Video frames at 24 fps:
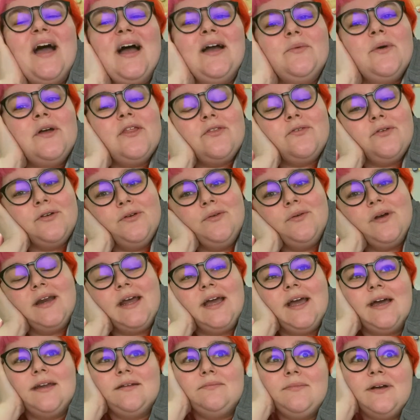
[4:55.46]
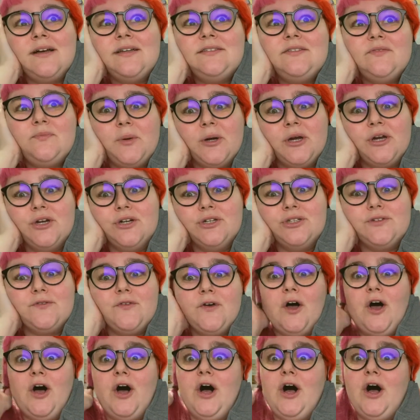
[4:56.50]
I went through and I had a massive purge of
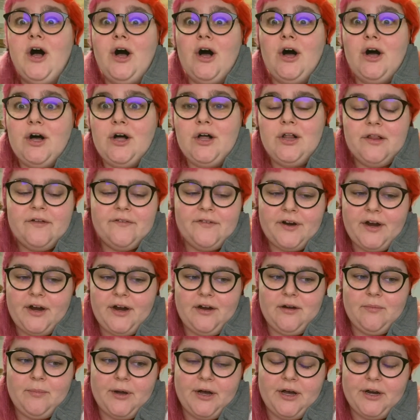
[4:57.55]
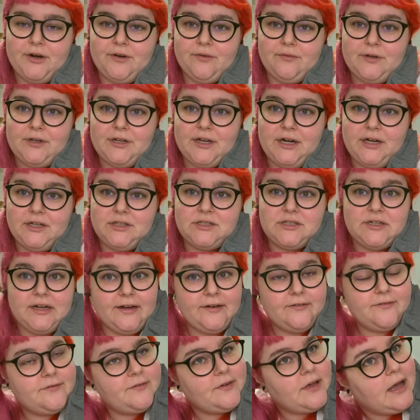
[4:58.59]
all of our Harry Potter related
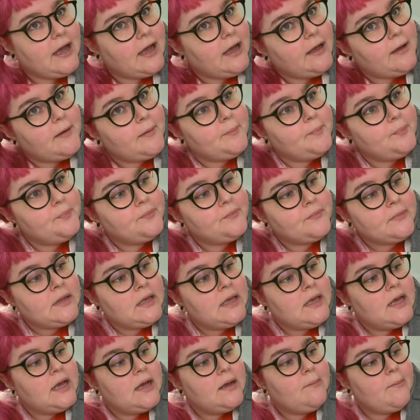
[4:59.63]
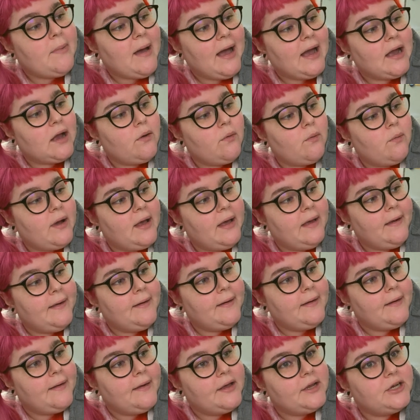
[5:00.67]
stuff um, back
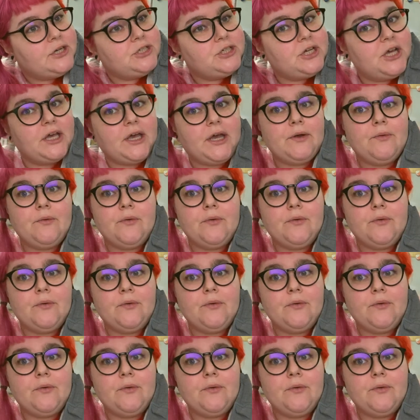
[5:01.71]
when J.K.